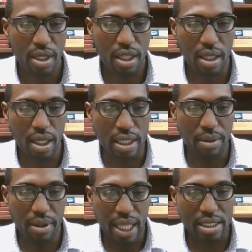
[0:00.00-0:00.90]

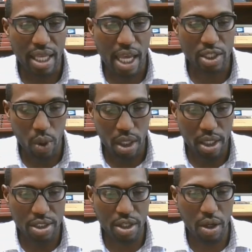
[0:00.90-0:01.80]
little bit less
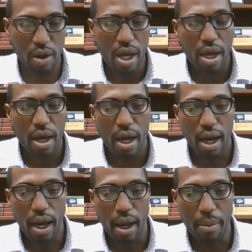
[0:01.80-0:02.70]
guesswork. And so
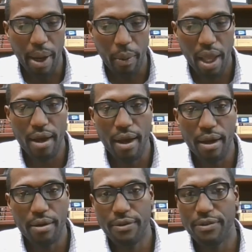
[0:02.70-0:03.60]
by way
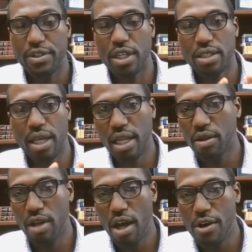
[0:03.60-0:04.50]
of just letting
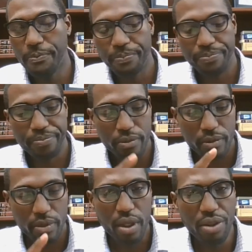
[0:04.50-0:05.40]
you know,
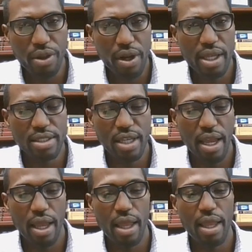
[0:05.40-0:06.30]
there is
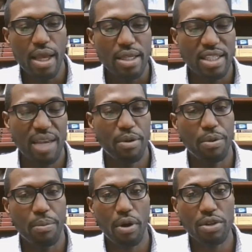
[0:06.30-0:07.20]
a sample
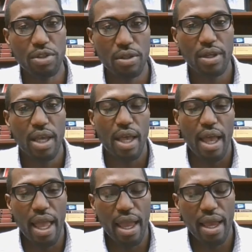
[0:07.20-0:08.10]
proposal
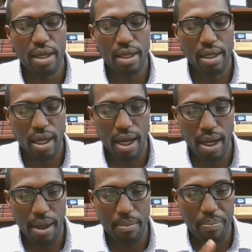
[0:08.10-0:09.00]
and
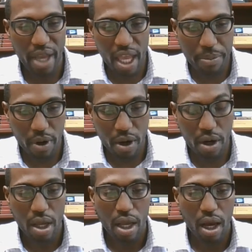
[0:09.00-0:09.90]

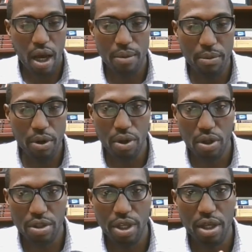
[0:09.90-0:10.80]
paper on
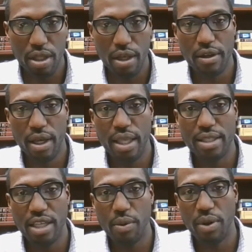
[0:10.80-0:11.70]
Moodle, so you can look
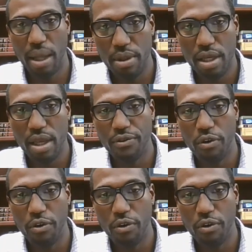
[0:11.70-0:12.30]
and see what I'm looking